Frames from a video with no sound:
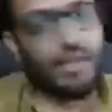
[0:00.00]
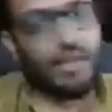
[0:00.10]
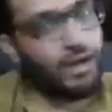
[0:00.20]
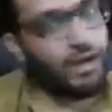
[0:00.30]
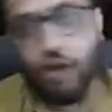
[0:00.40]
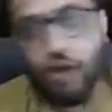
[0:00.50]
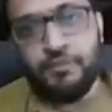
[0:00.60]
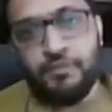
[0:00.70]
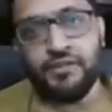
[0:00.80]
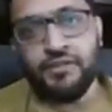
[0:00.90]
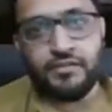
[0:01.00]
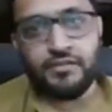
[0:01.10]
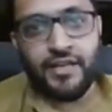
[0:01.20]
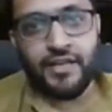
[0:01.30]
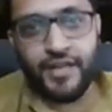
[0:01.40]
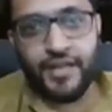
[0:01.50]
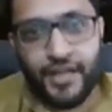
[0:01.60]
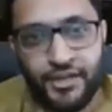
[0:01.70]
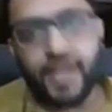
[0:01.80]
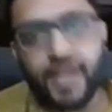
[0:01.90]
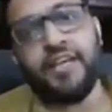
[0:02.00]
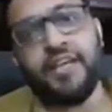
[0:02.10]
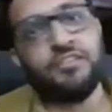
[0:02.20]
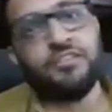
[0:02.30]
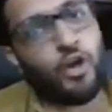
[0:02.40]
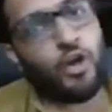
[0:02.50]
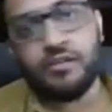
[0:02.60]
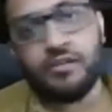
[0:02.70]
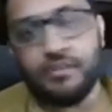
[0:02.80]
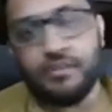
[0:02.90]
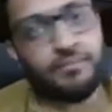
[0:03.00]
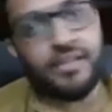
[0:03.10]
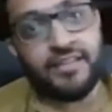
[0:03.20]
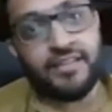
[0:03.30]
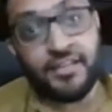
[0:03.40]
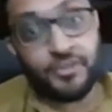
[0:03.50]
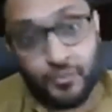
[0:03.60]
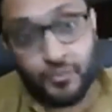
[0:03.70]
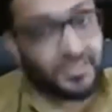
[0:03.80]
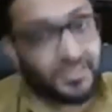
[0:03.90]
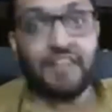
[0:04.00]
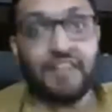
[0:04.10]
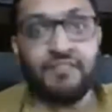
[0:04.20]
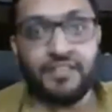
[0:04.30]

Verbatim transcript: among all the beginners. Intraday is not something that you start with.